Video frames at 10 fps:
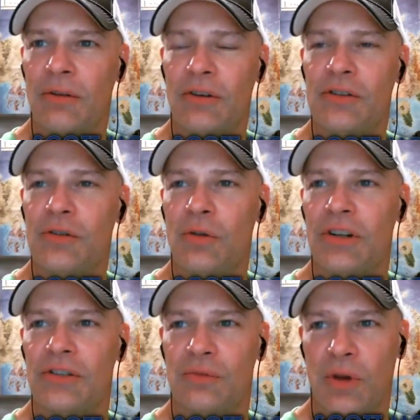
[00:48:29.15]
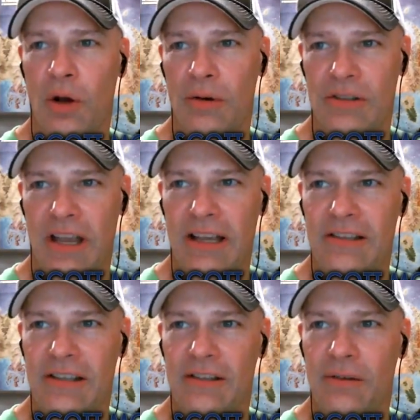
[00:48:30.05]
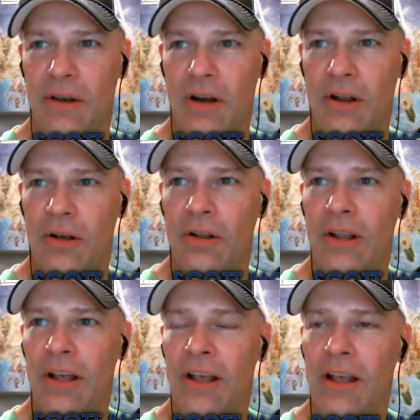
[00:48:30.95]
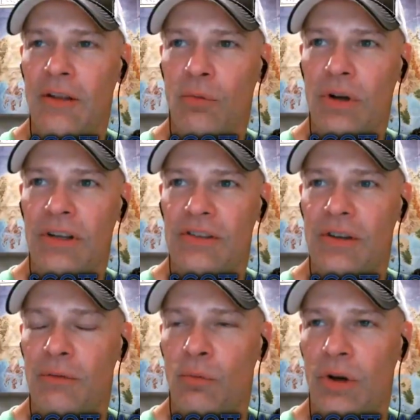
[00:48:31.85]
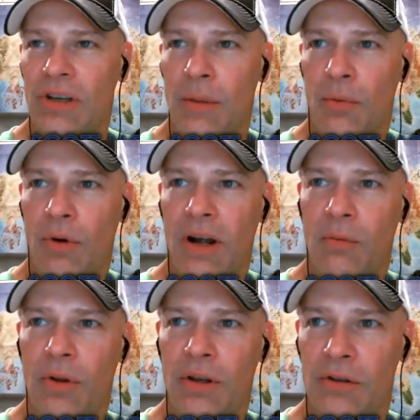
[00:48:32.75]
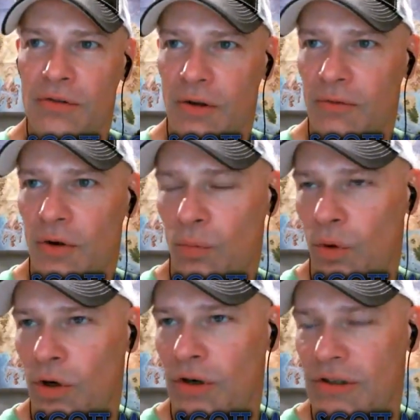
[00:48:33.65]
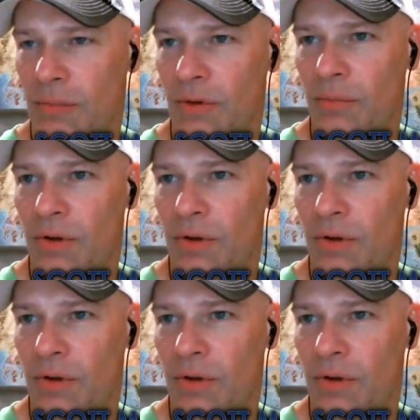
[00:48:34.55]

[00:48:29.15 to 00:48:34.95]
There's 2 questions we always ask, and one is what type of writing, whether you use Scrivener or Word or something.